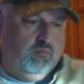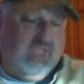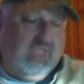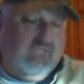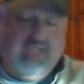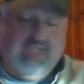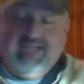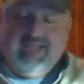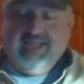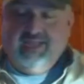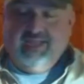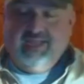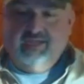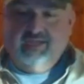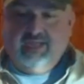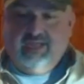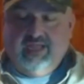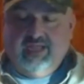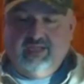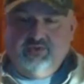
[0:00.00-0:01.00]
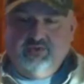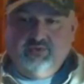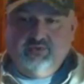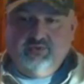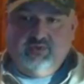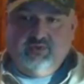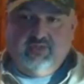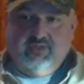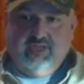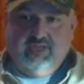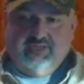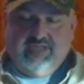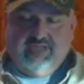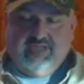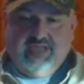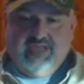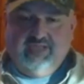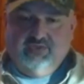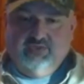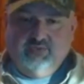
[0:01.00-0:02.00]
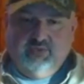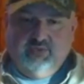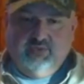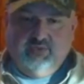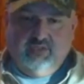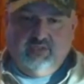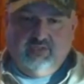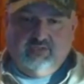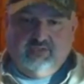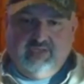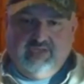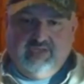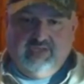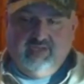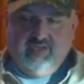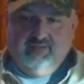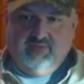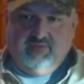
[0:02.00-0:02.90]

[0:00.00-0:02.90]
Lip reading: I enjoy you guys. I enjoy this. I love